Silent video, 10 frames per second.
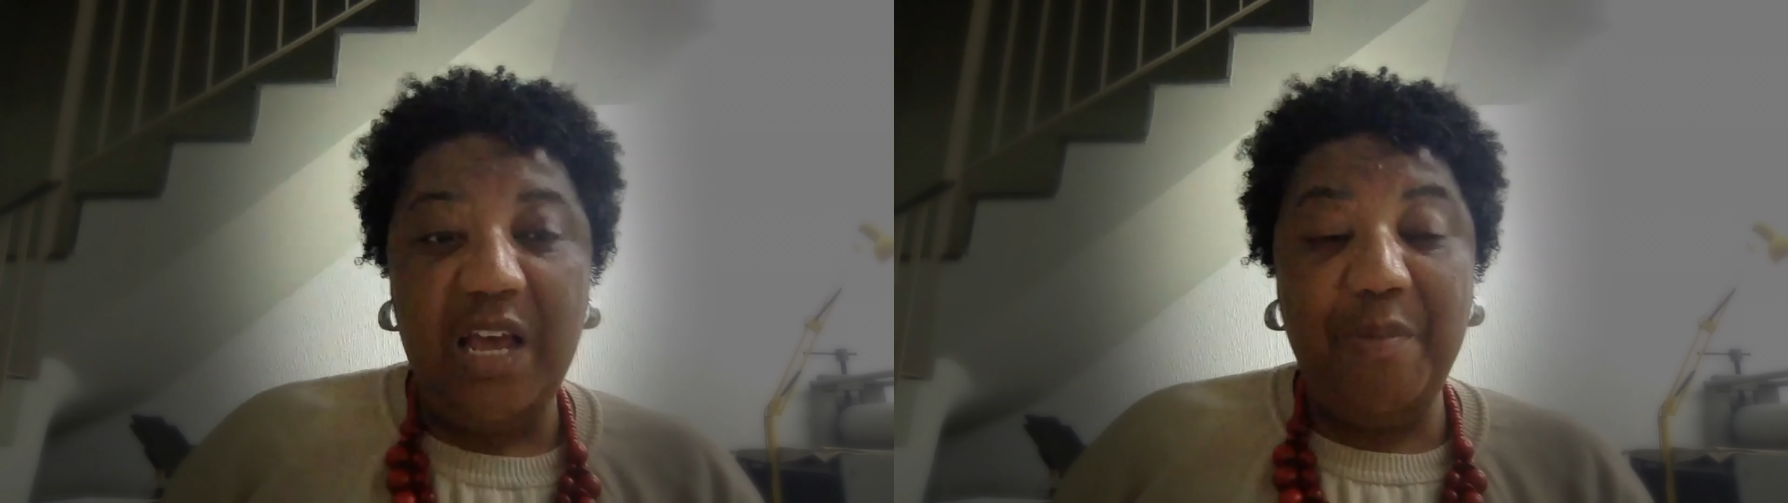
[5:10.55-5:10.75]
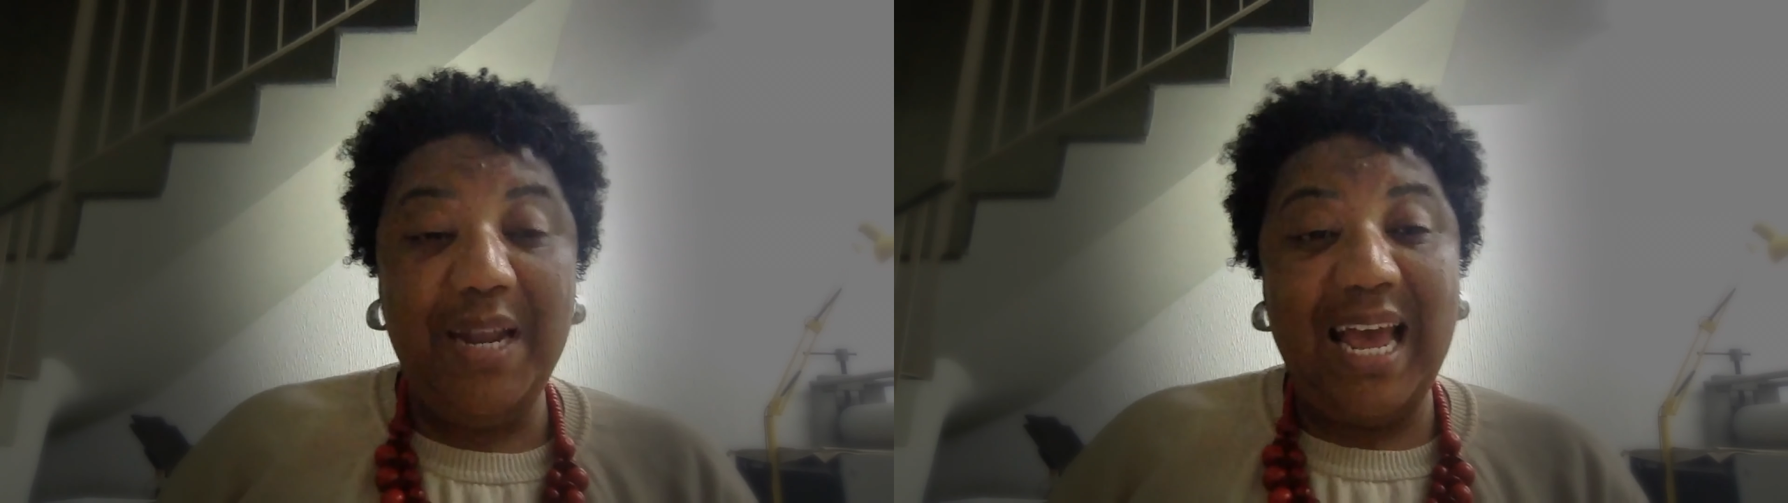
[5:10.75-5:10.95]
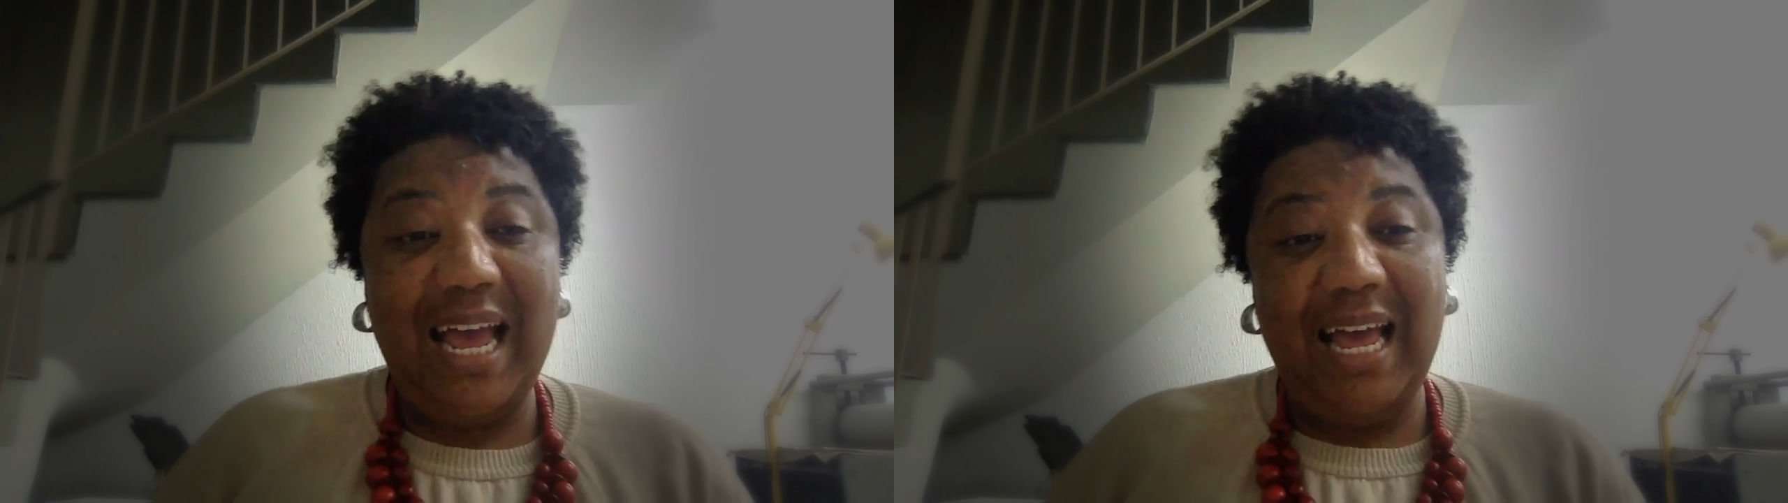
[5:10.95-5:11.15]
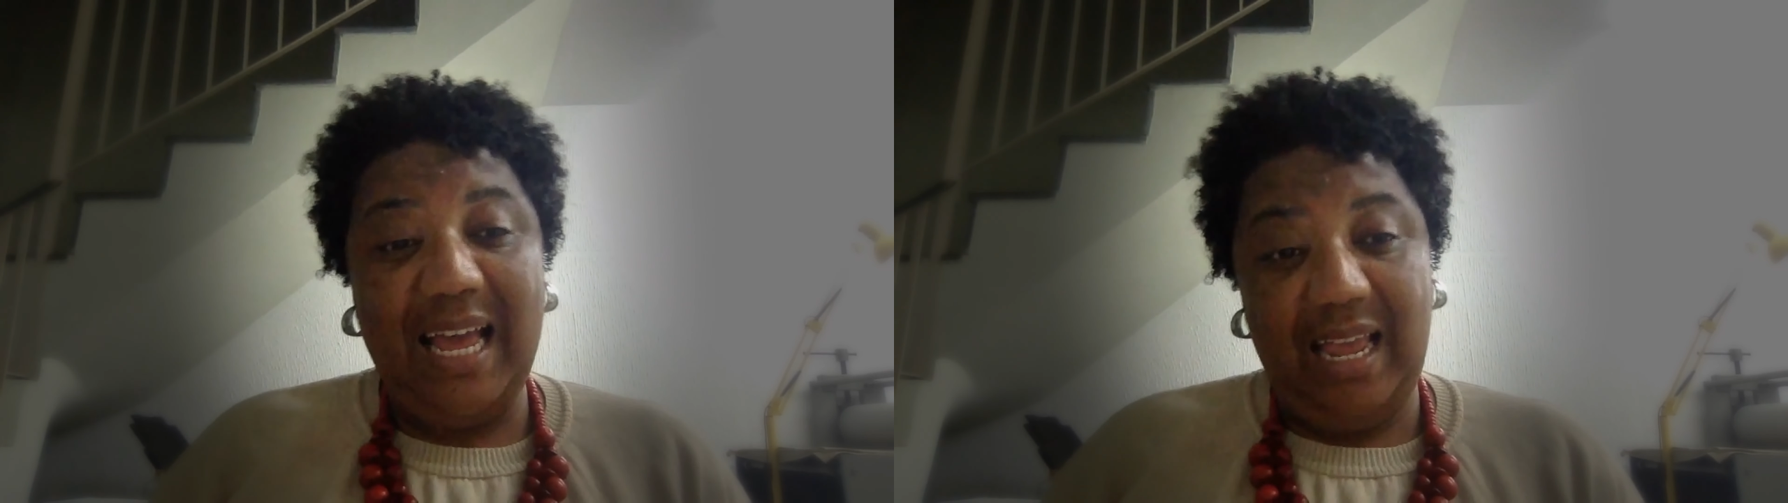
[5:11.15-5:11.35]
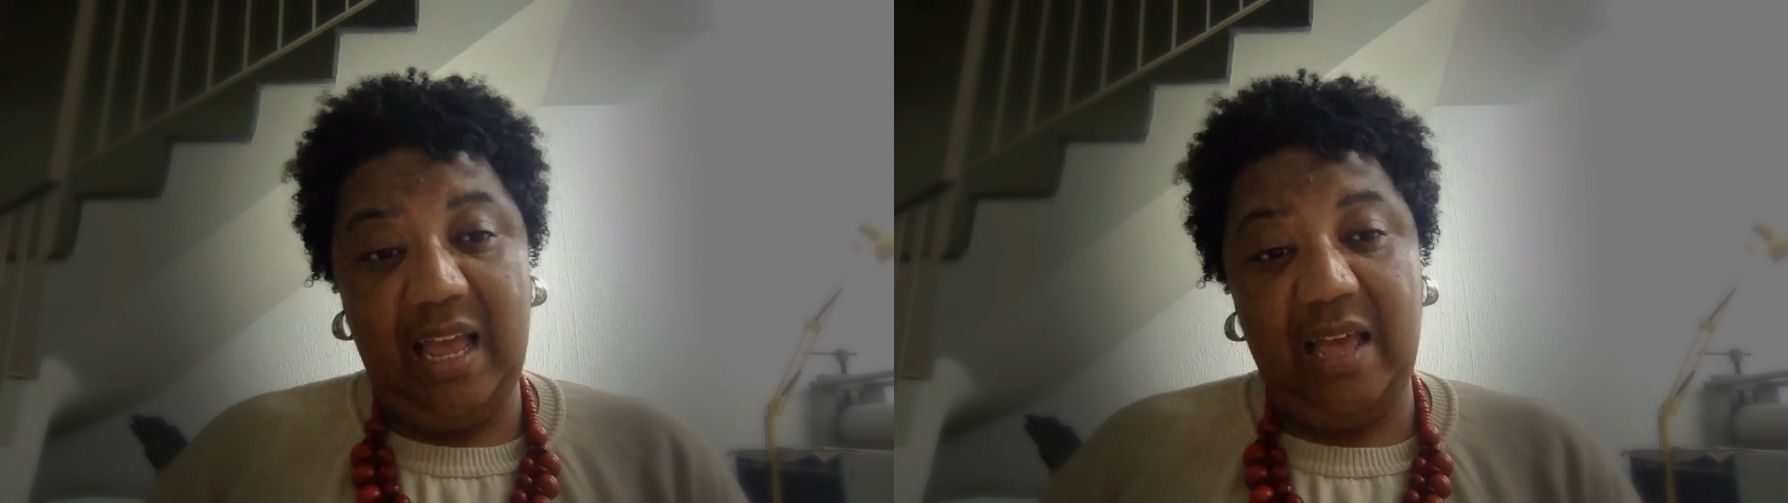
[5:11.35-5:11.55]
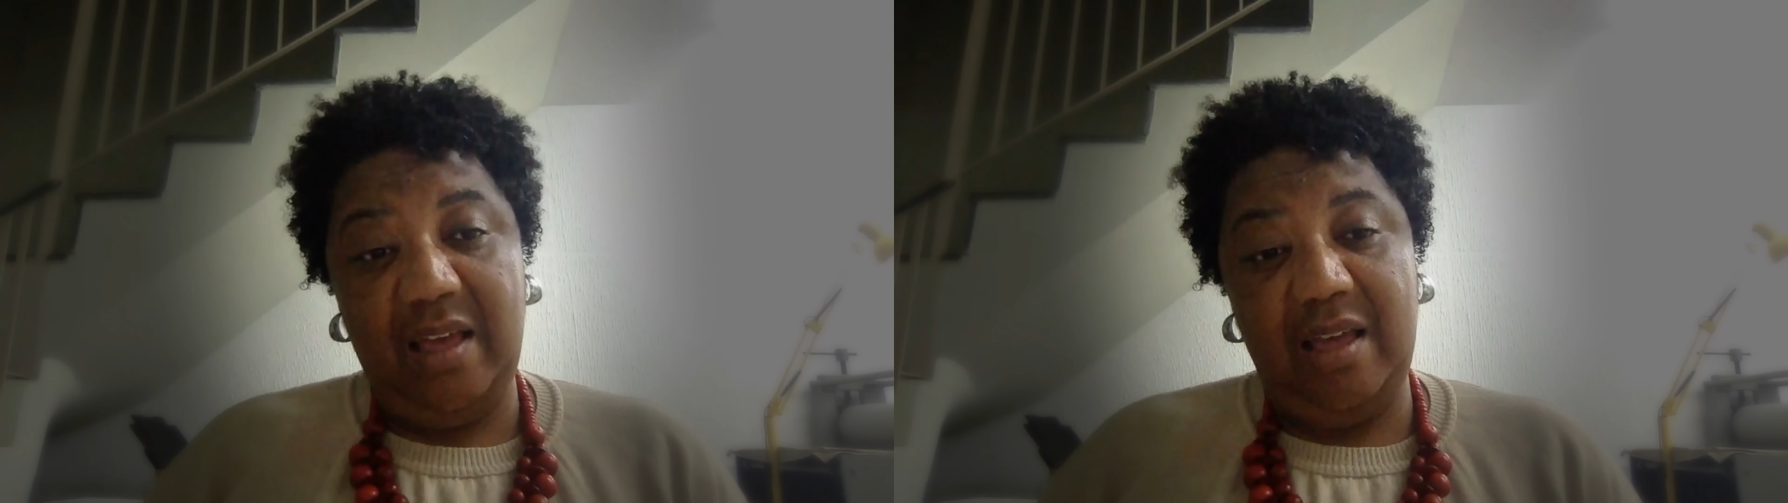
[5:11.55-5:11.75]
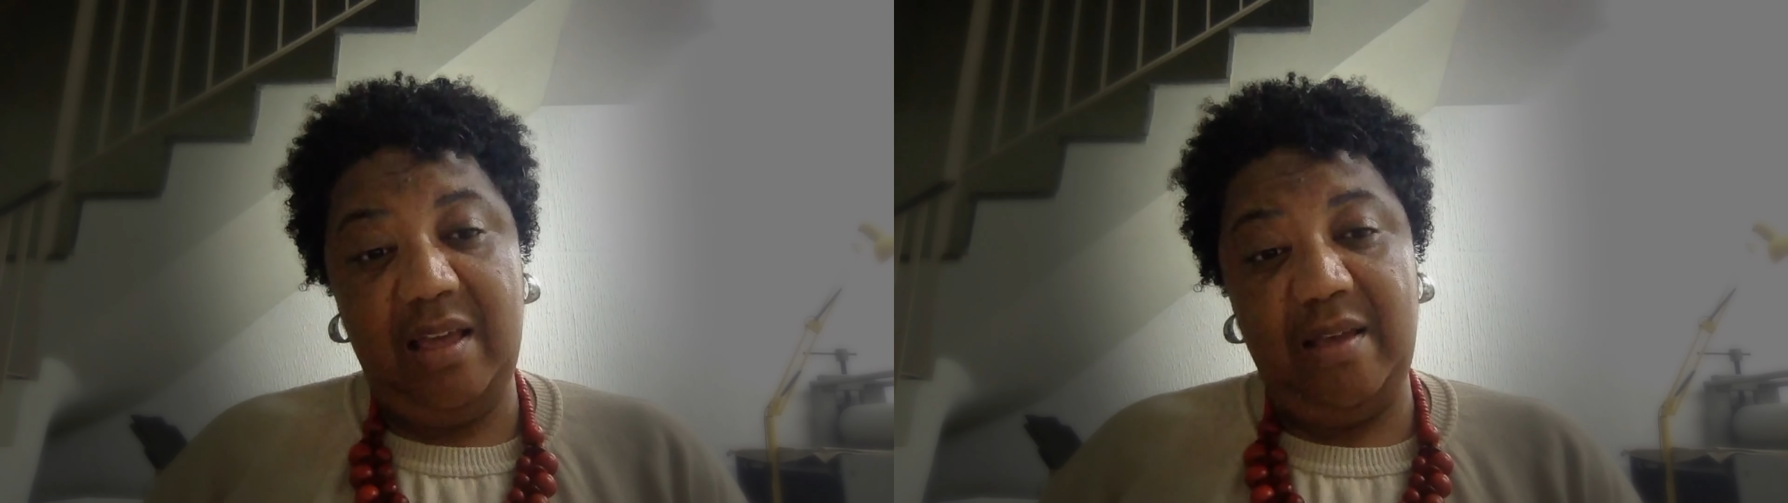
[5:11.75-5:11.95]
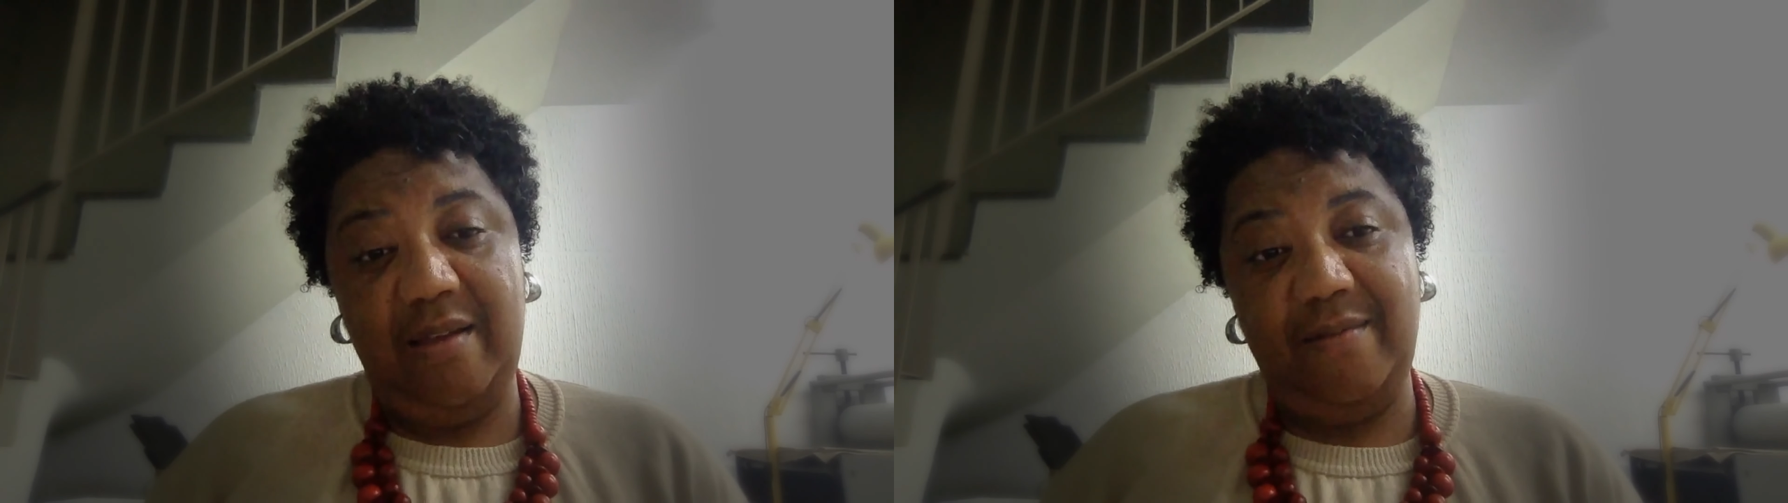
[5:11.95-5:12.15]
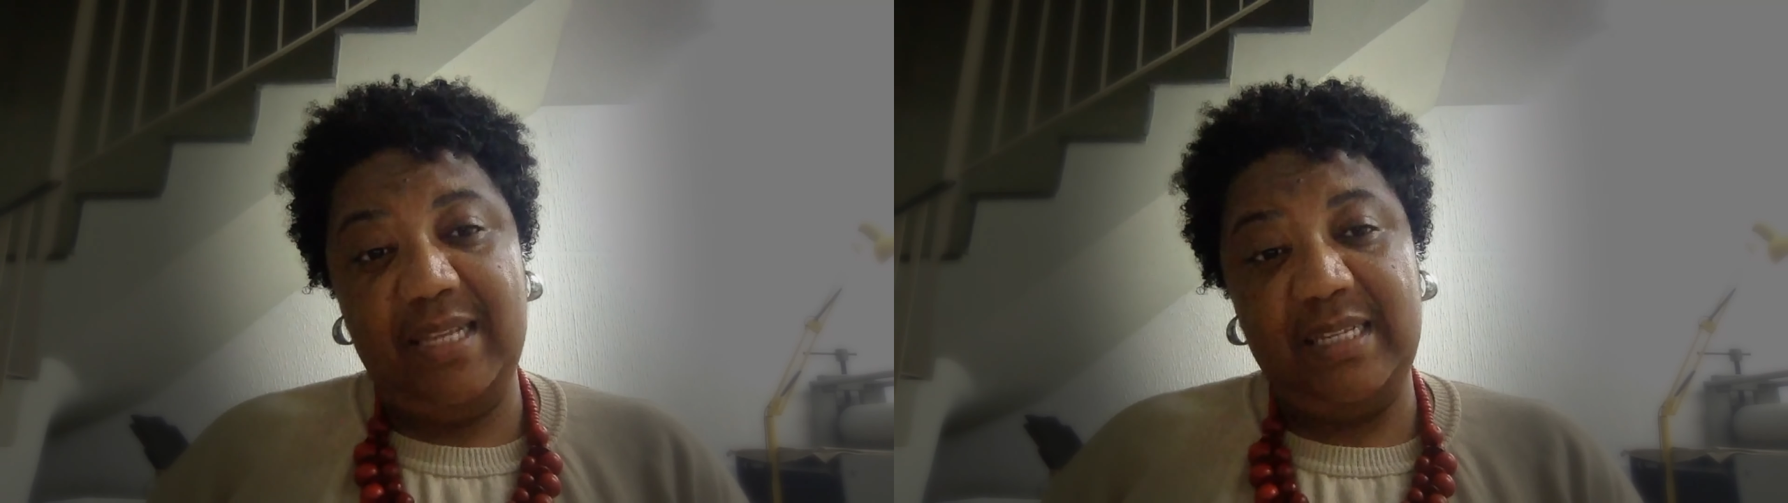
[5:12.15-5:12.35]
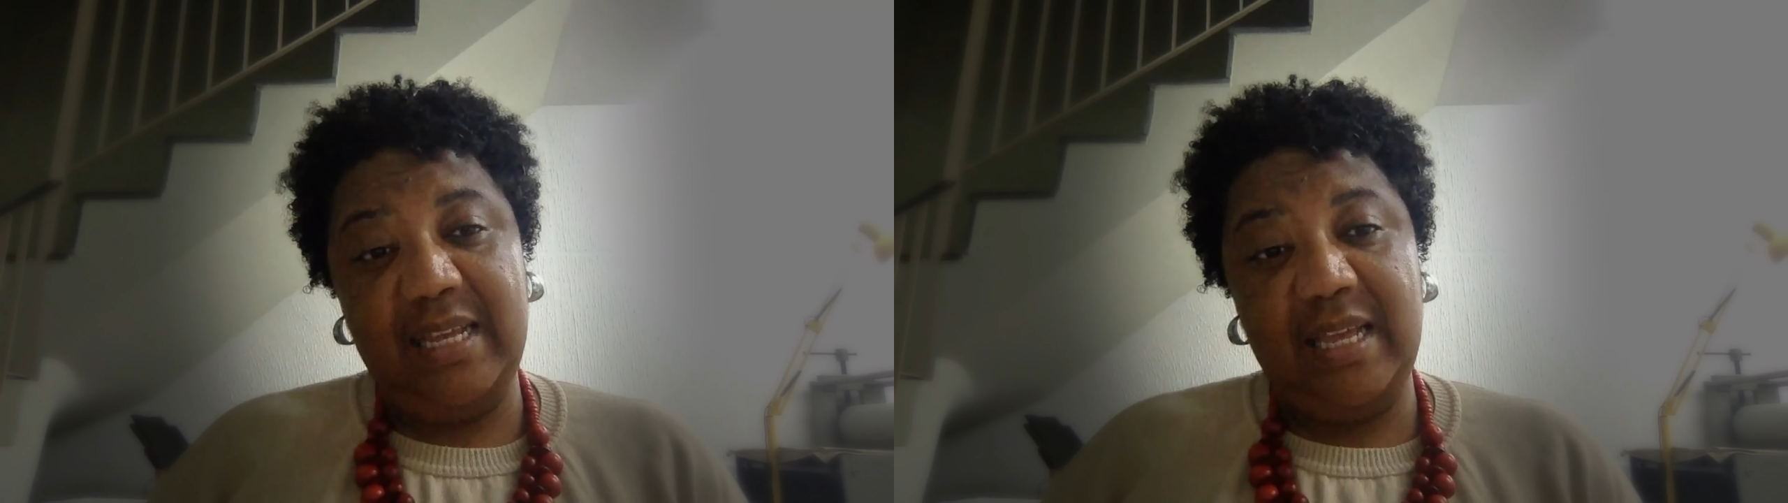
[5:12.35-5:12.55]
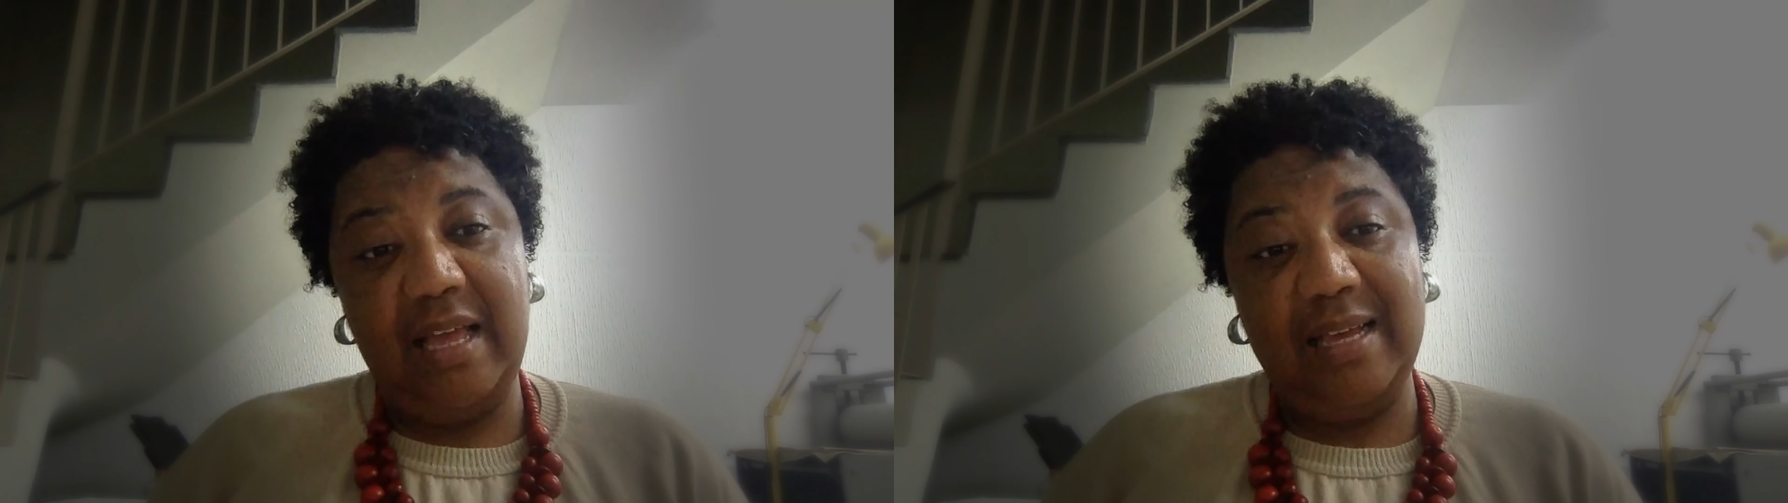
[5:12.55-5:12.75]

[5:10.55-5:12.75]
But I was